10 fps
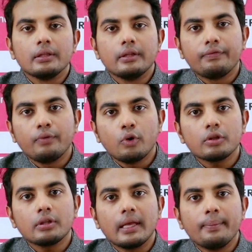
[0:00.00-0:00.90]
The
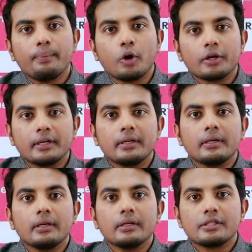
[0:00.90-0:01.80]
fourth
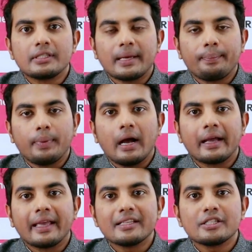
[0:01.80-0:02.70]
important step
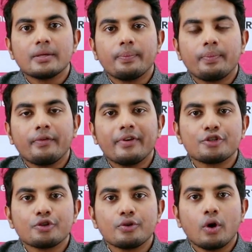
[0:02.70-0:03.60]
against
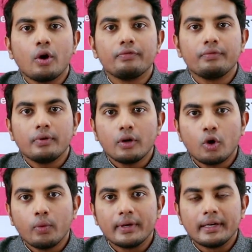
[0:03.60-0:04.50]
prevention of
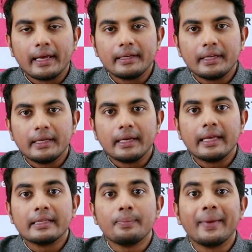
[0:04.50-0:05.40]
COVID 19
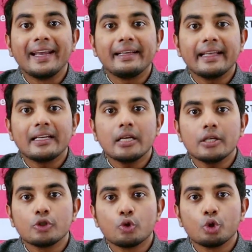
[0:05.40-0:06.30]
is maintain
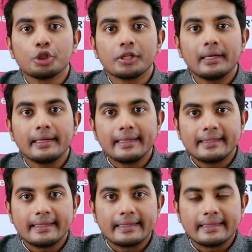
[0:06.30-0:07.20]
social
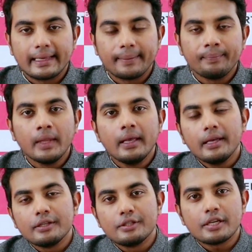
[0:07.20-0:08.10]
distancing.
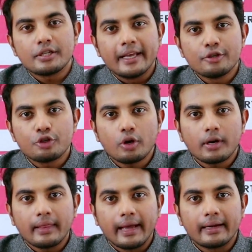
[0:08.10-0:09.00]
Just
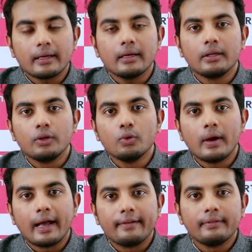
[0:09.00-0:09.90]
ensure that you
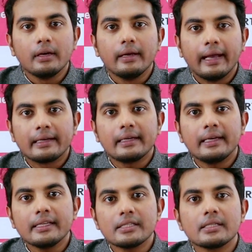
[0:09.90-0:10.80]
have at
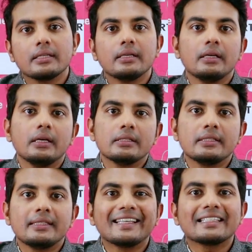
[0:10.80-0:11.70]
least
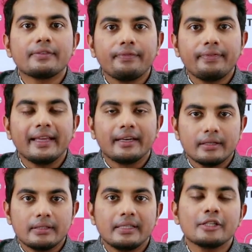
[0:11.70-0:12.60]
6
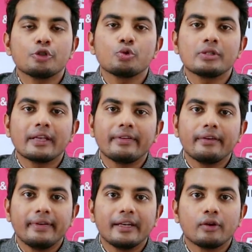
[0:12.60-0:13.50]
feet, 6 to
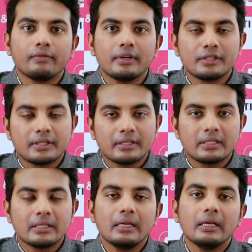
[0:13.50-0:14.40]
7 feet of
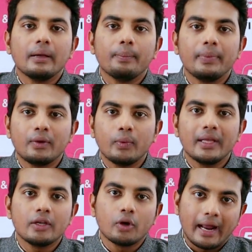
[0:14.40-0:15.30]
distance
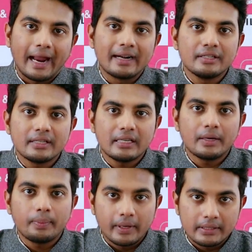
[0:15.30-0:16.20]
between your
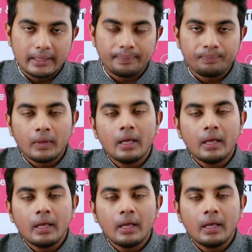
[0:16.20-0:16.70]
adjacent person.